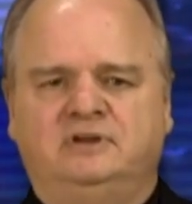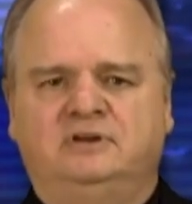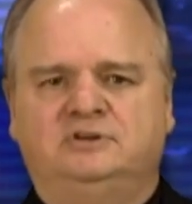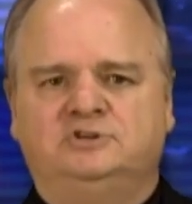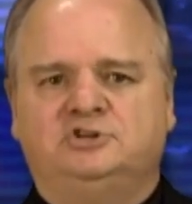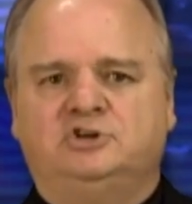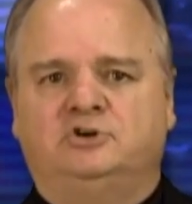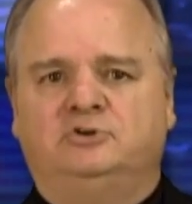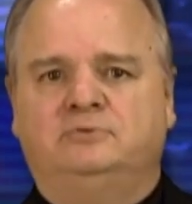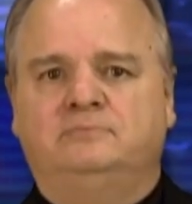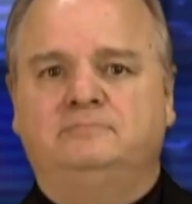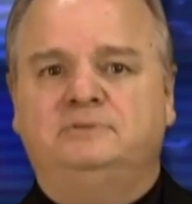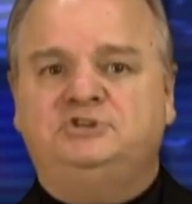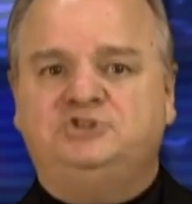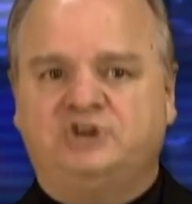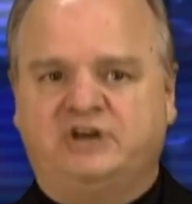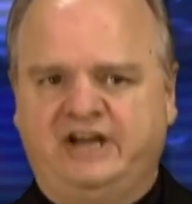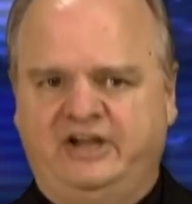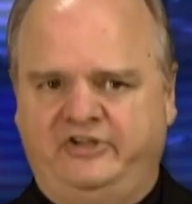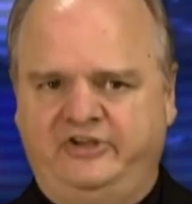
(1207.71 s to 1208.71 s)
So
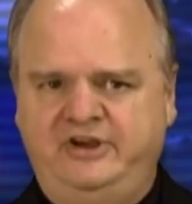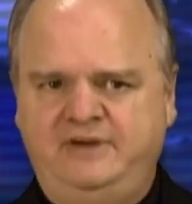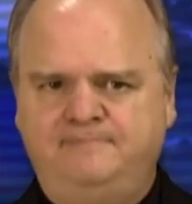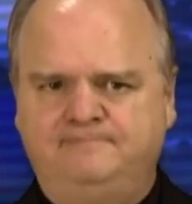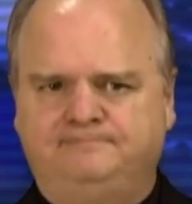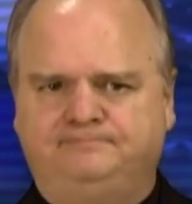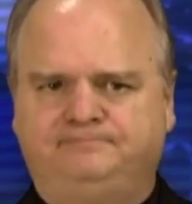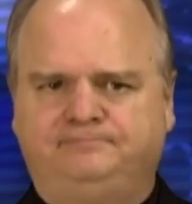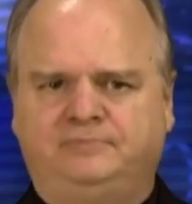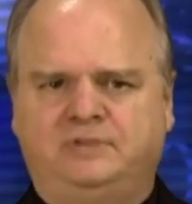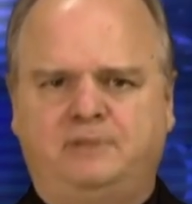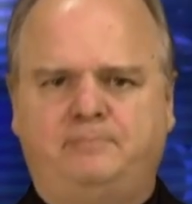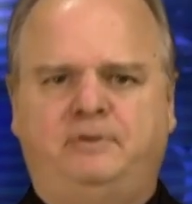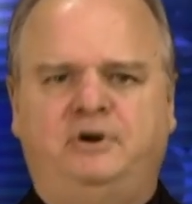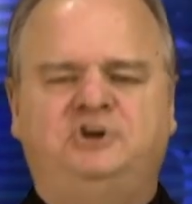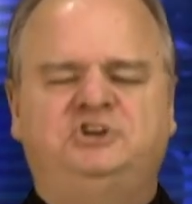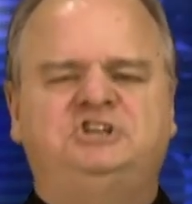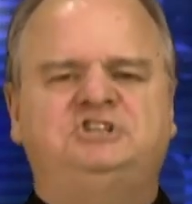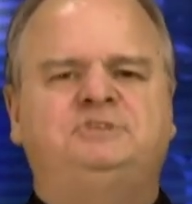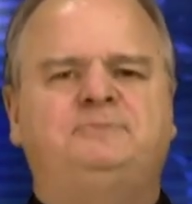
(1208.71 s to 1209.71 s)
Mr. Kelly
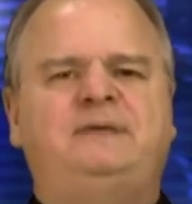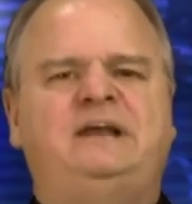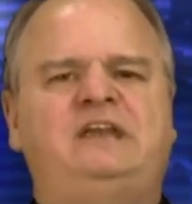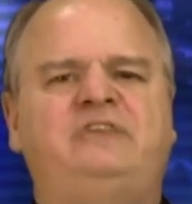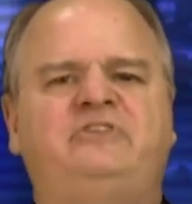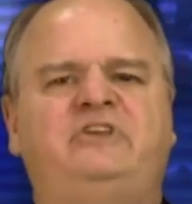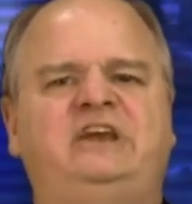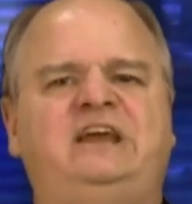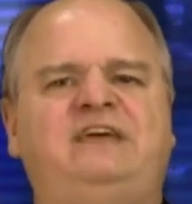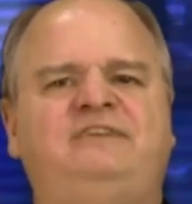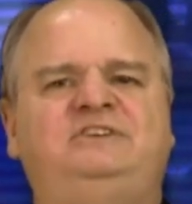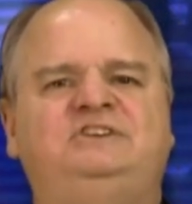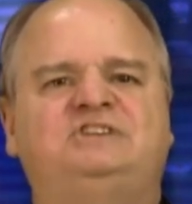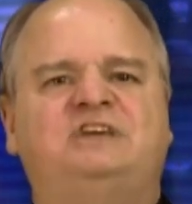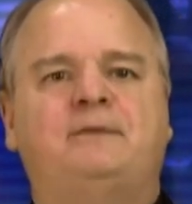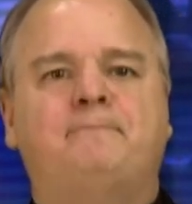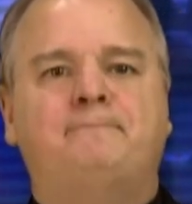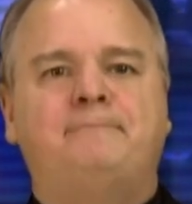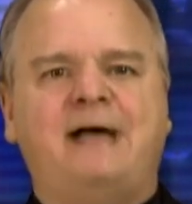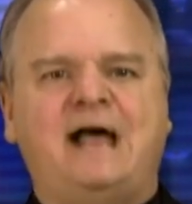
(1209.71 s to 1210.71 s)
participated in the Navy's
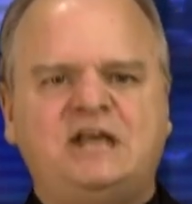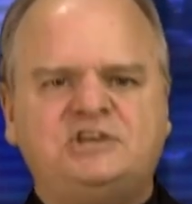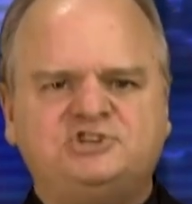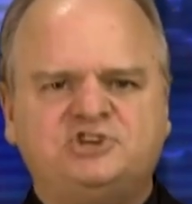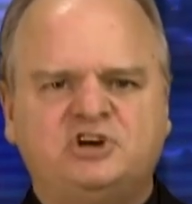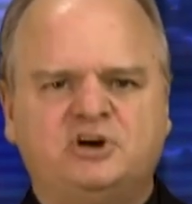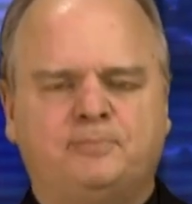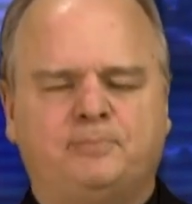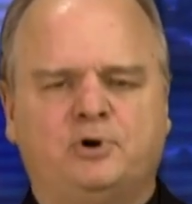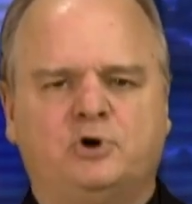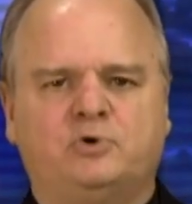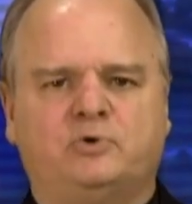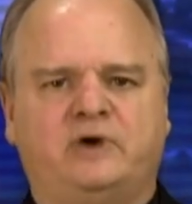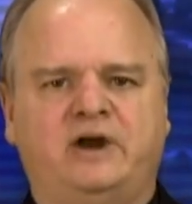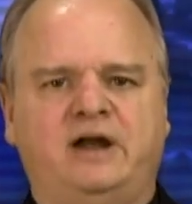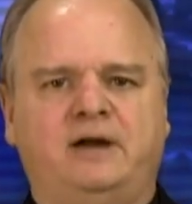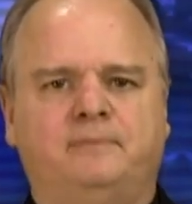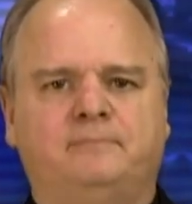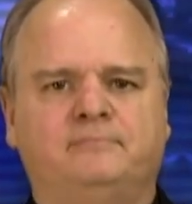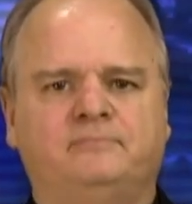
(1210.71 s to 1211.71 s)
ambassador
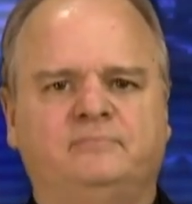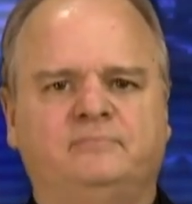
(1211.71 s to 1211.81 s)
program